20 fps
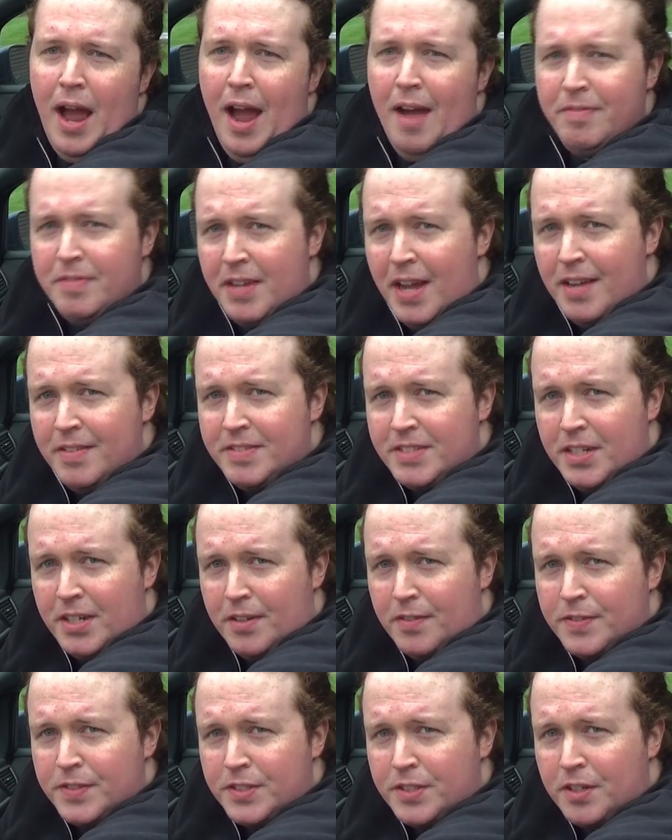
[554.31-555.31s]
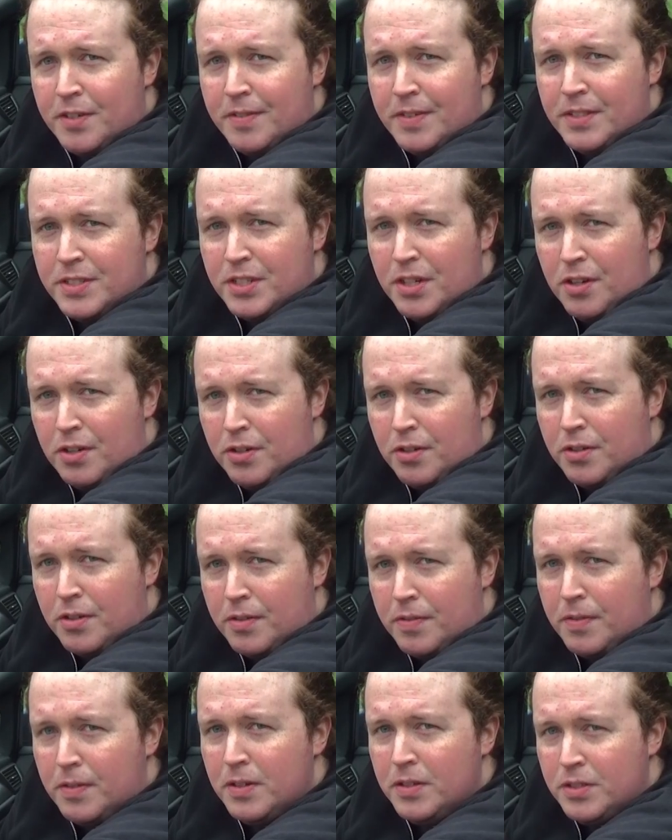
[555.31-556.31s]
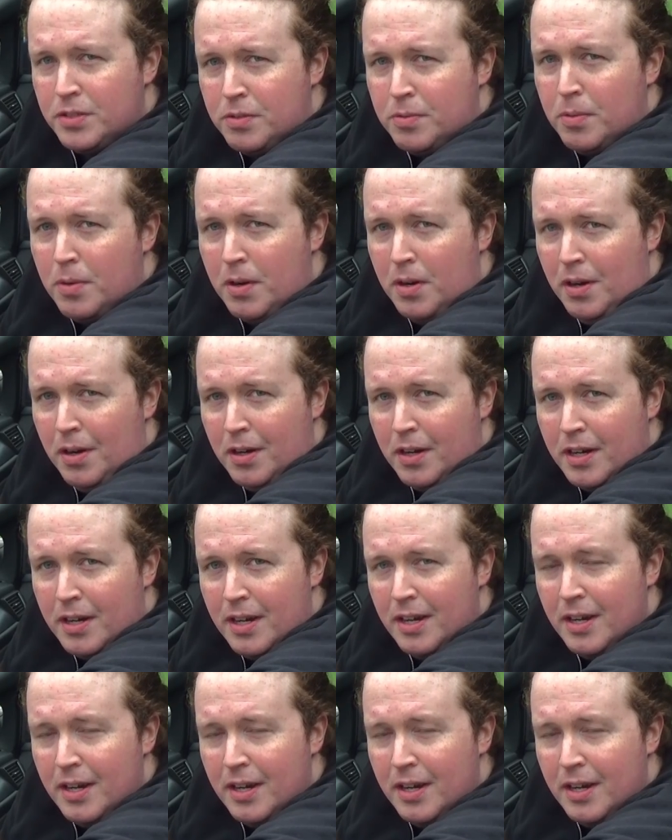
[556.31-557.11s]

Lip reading: have to have self-service in order for it to work.